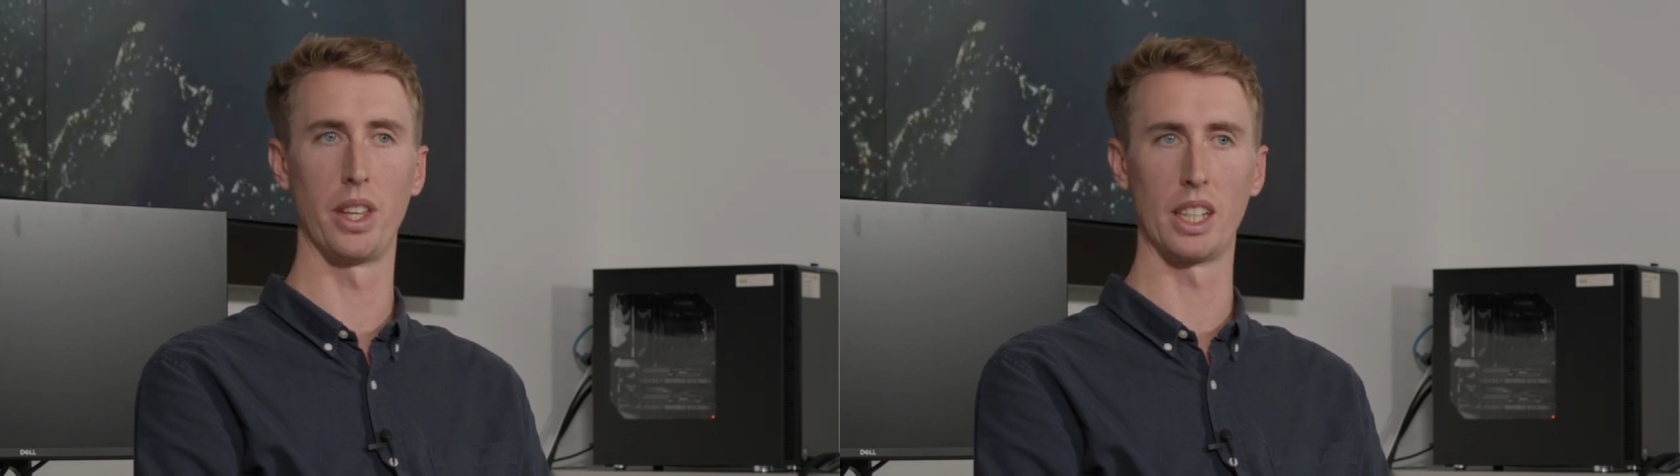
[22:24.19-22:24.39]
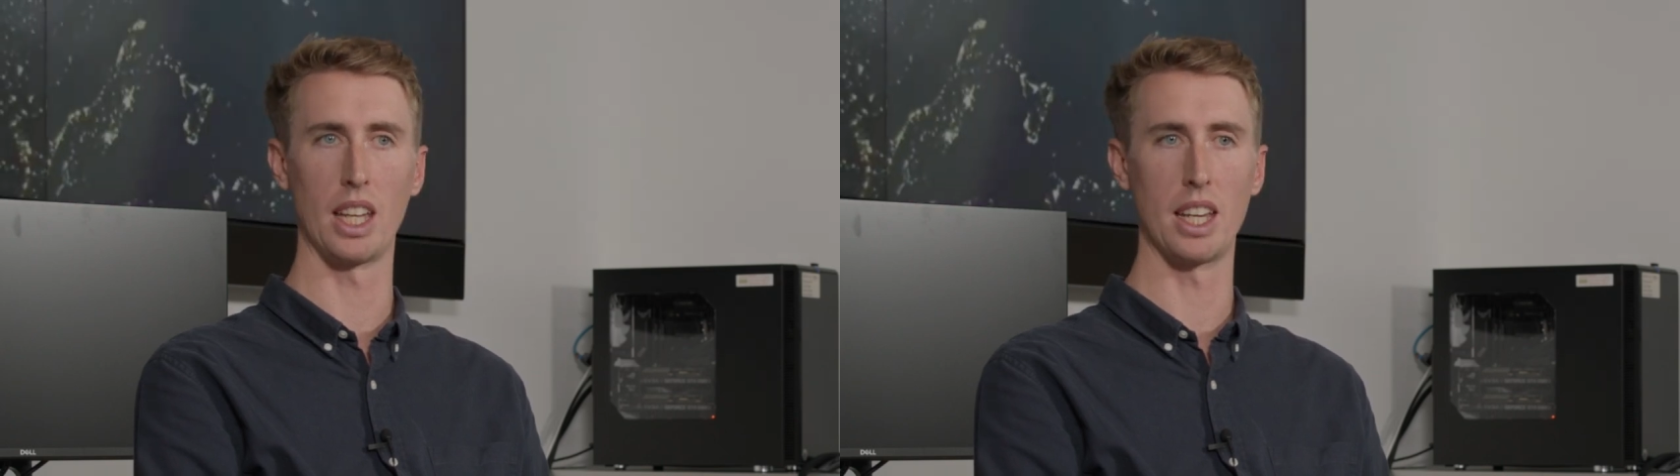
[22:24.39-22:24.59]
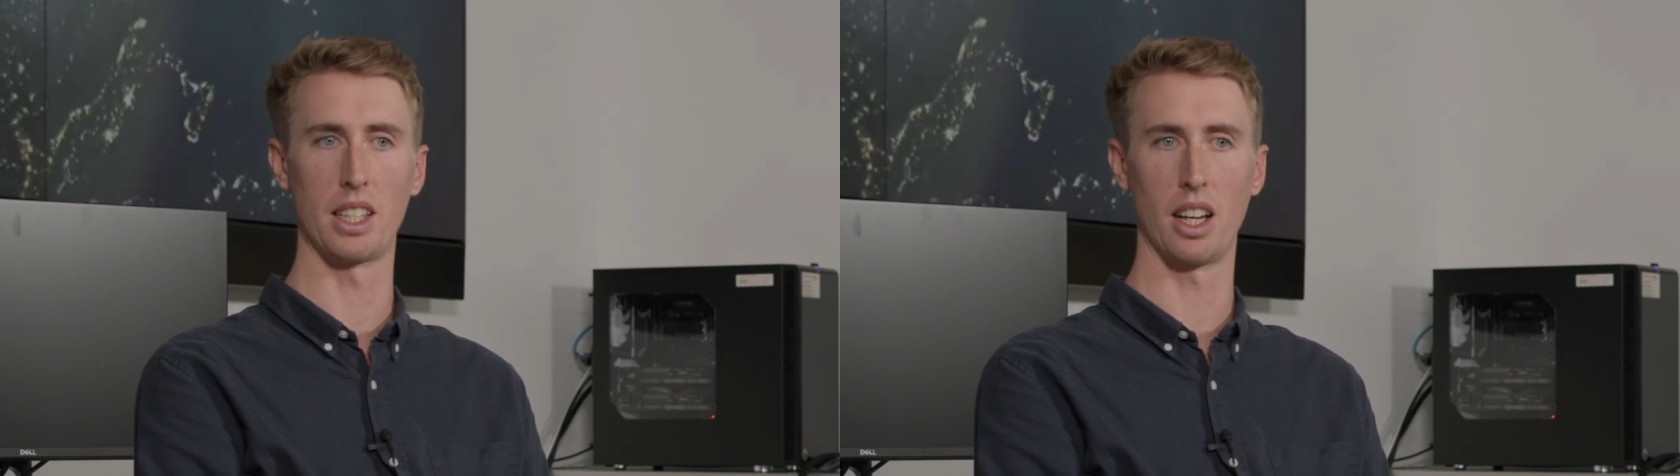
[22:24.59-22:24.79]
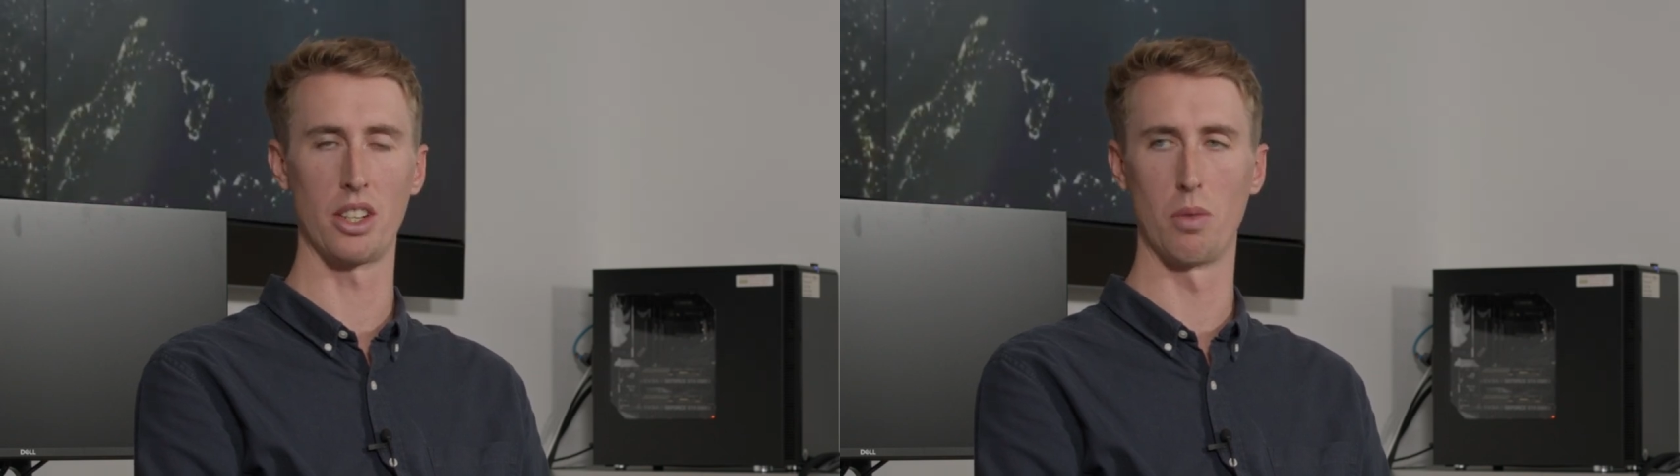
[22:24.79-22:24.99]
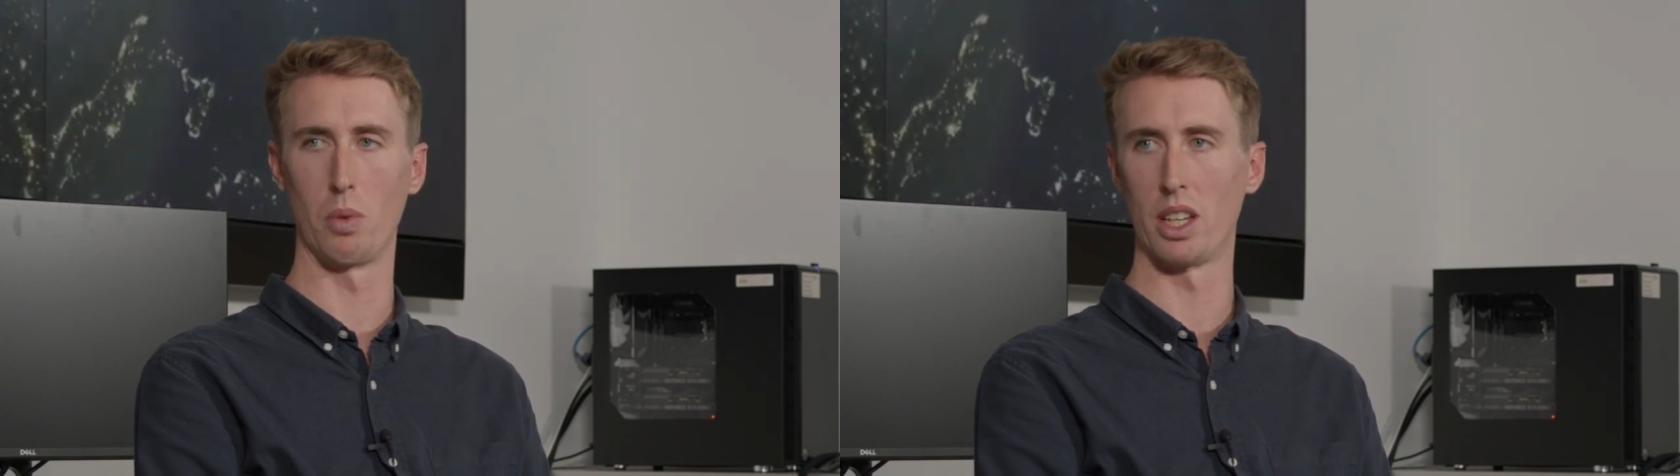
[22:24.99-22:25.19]
then get in
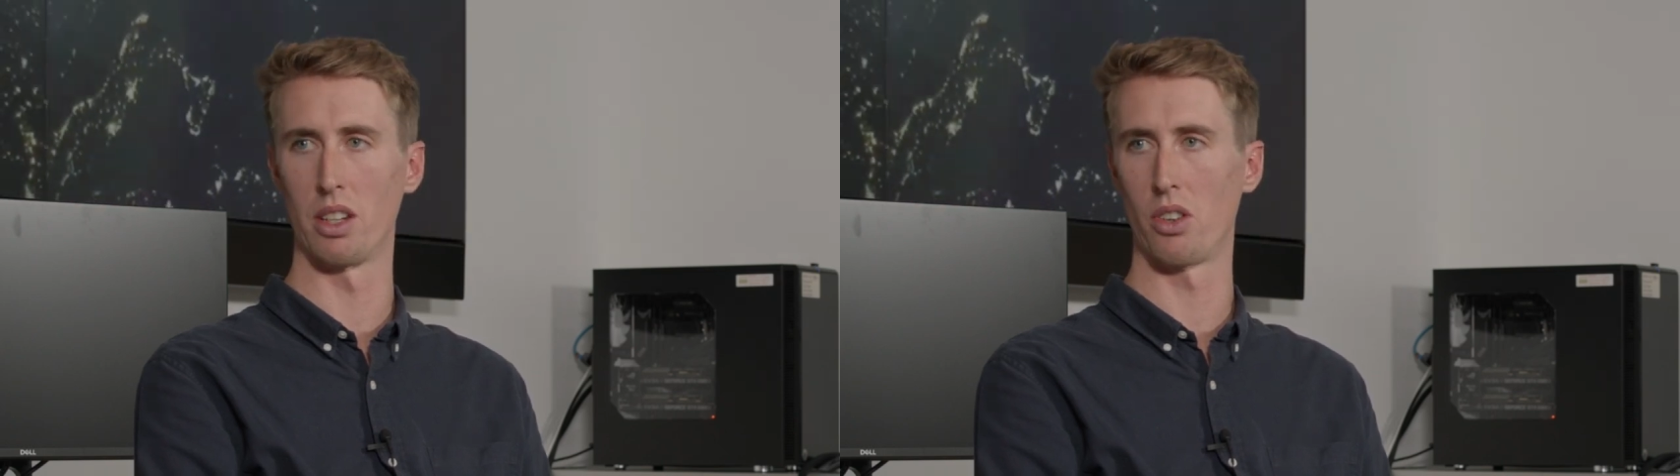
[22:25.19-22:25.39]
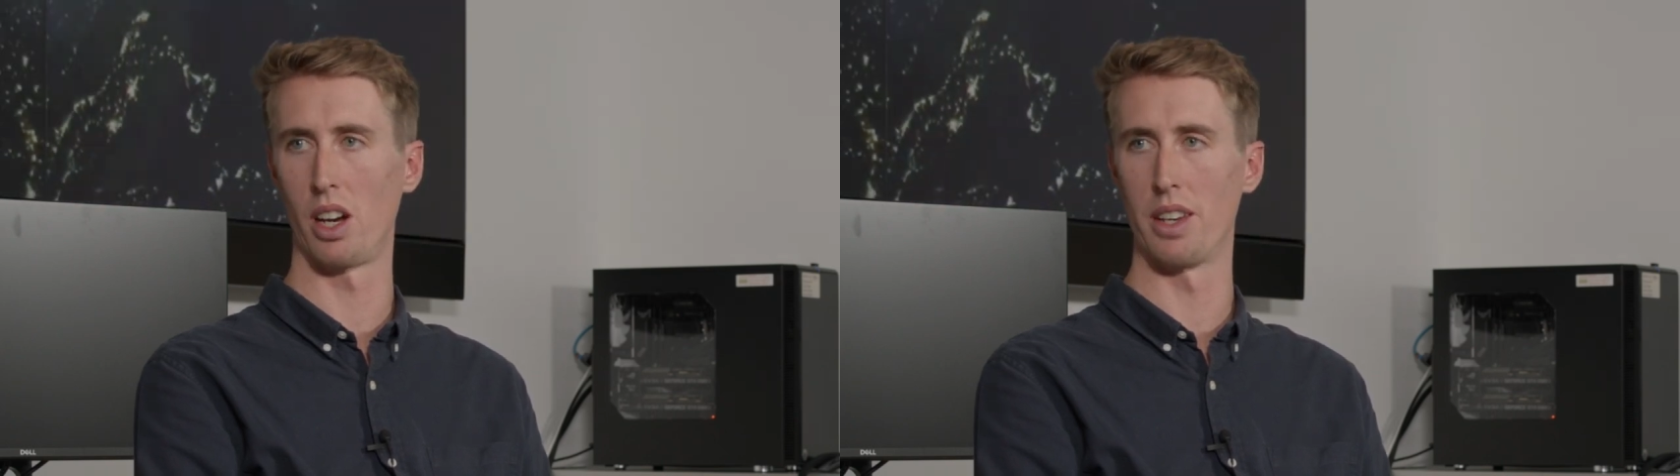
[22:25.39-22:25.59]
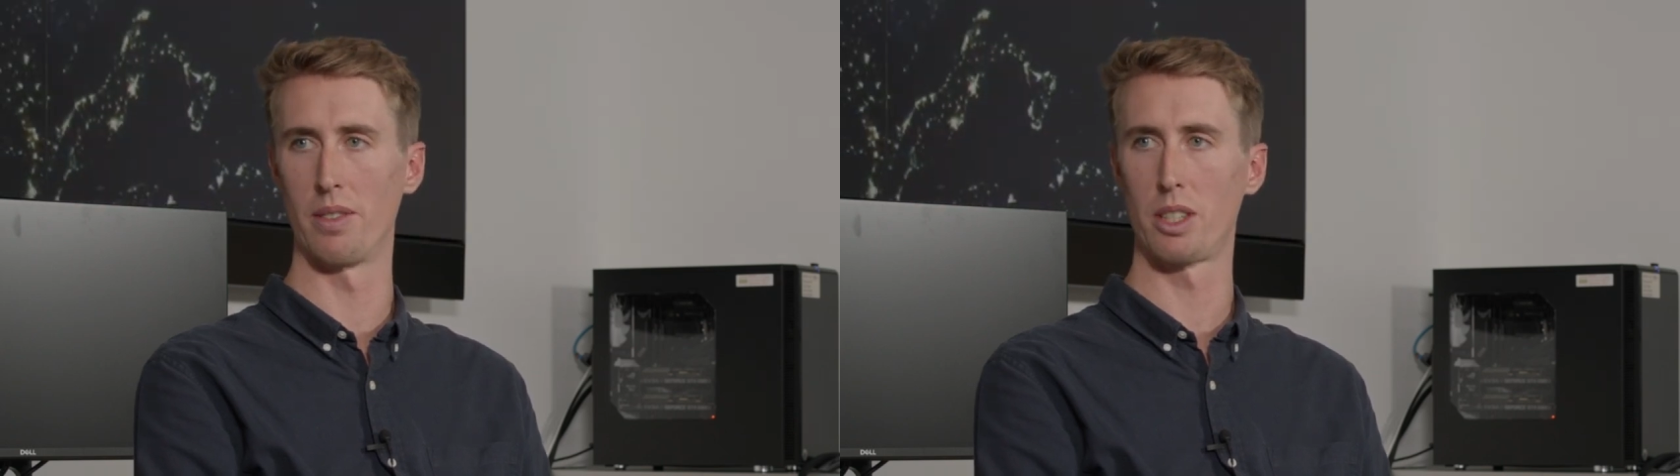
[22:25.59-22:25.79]
touch and we can try and